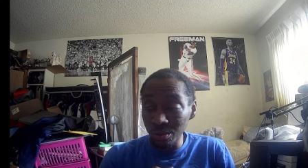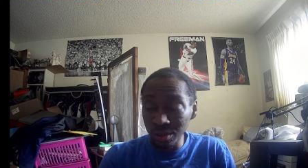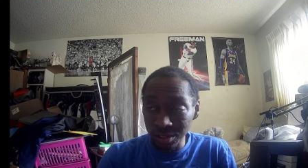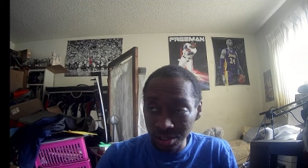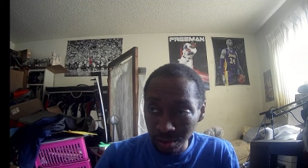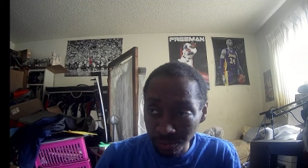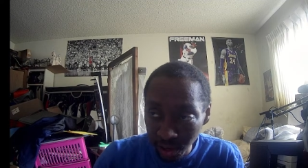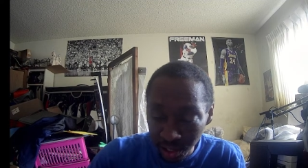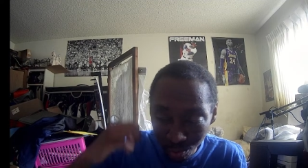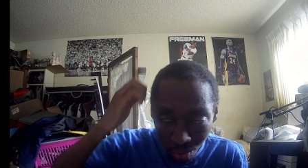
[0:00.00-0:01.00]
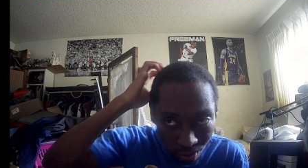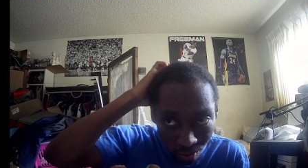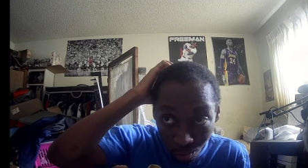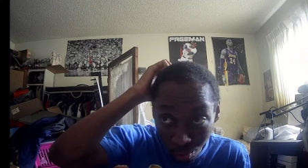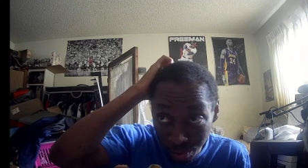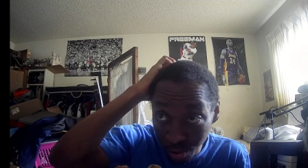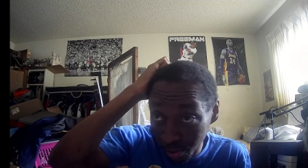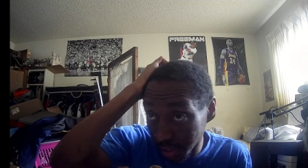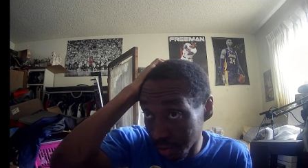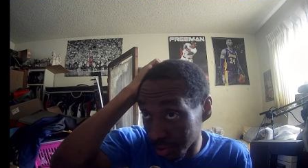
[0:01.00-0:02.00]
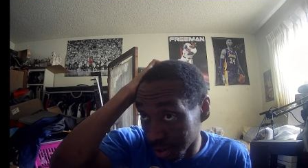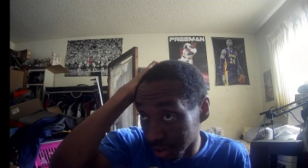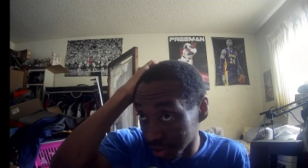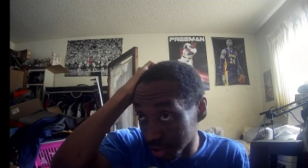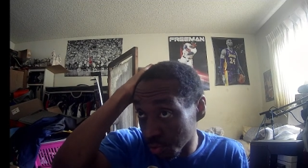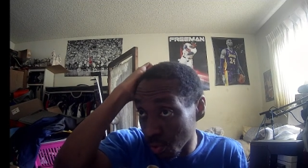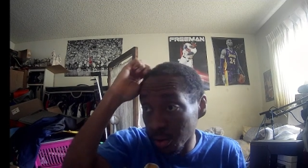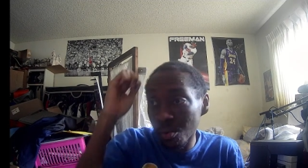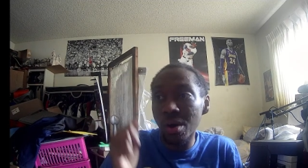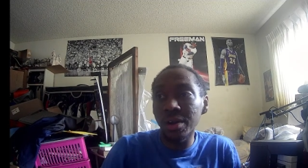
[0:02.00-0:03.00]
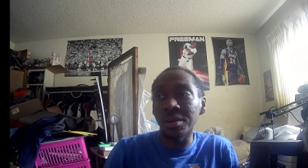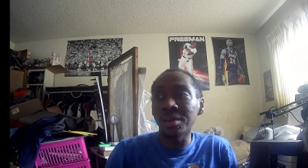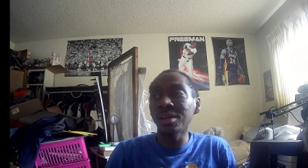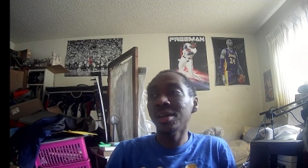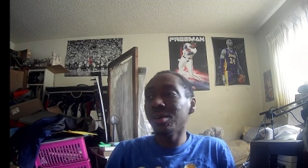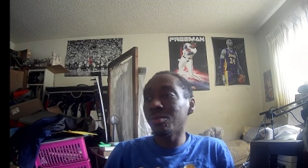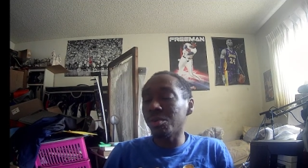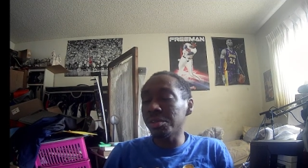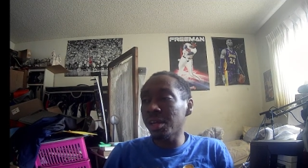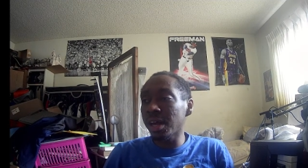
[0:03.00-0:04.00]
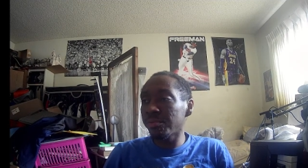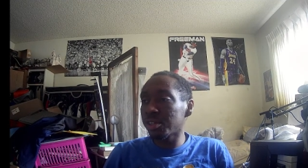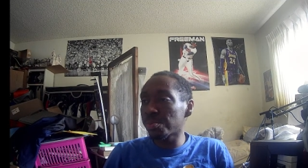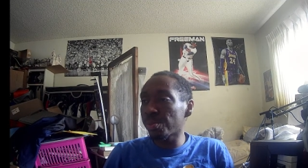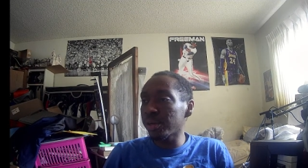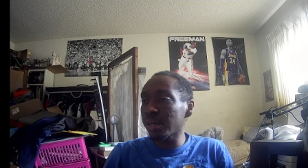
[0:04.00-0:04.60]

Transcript: this, and the fans will be okay with it because it's 1-1. Once they have to spread the